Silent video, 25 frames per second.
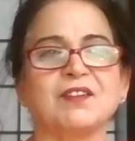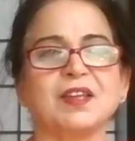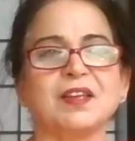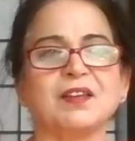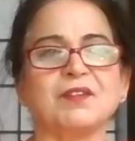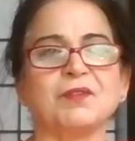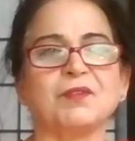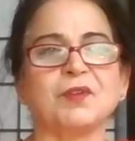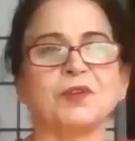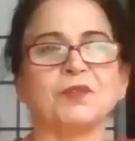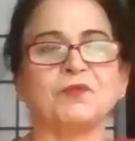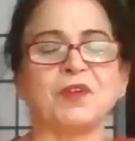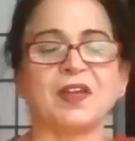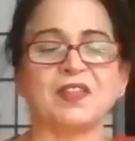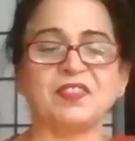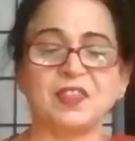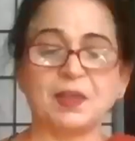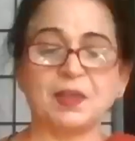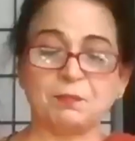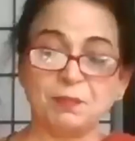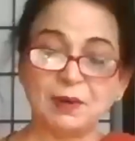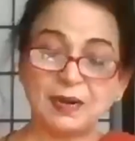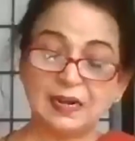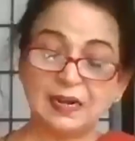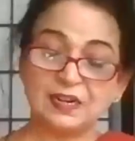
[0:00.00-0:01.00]
Eh, when they
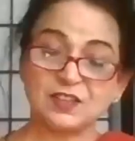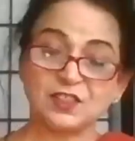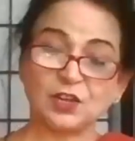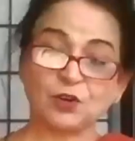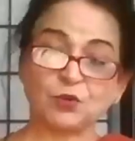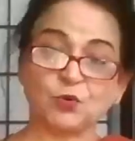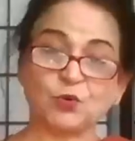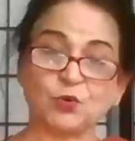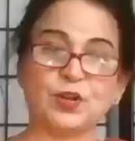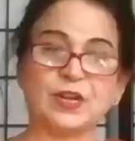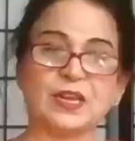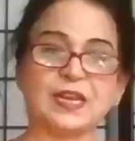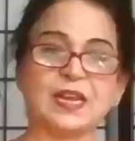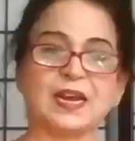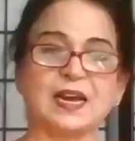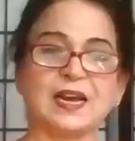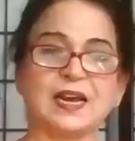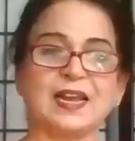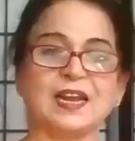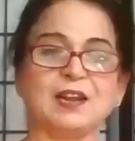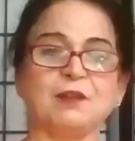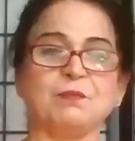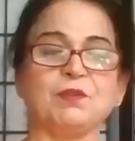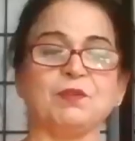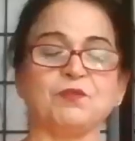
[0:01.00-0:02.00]
built the kutia
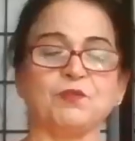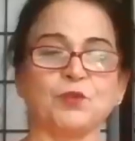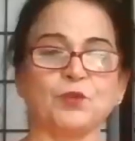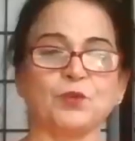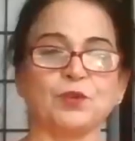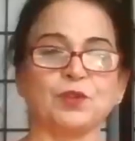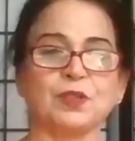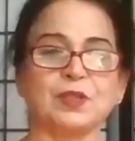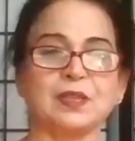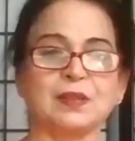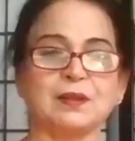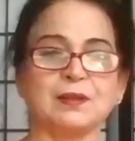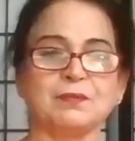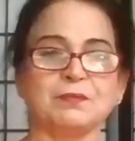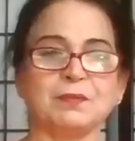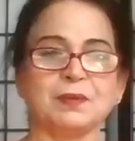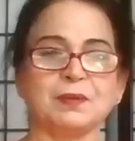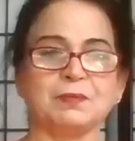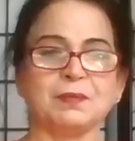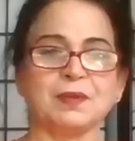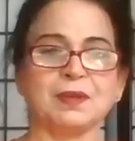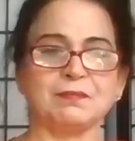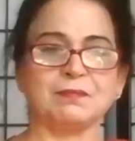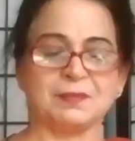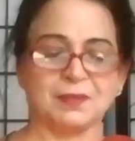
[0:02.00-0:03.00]
and before yeah
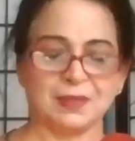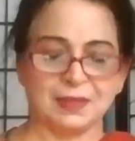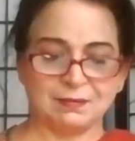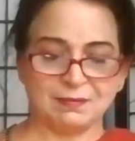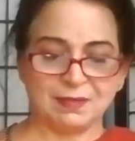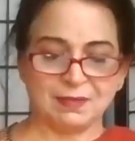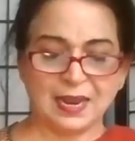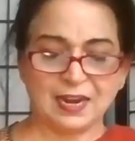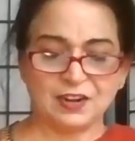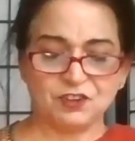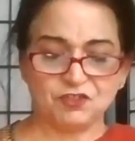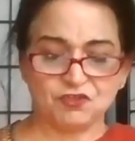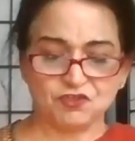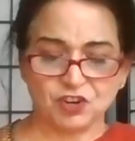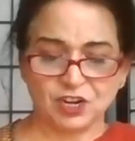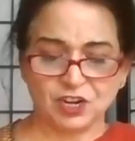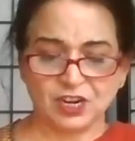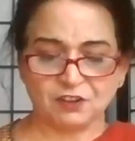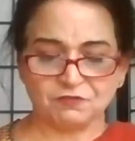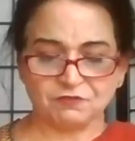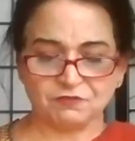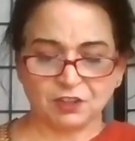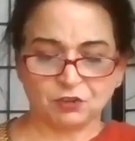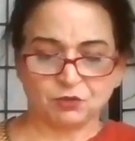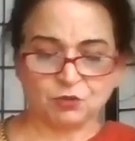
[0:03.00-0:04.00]
entering
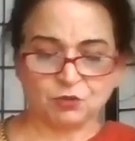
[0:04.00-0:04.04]
of the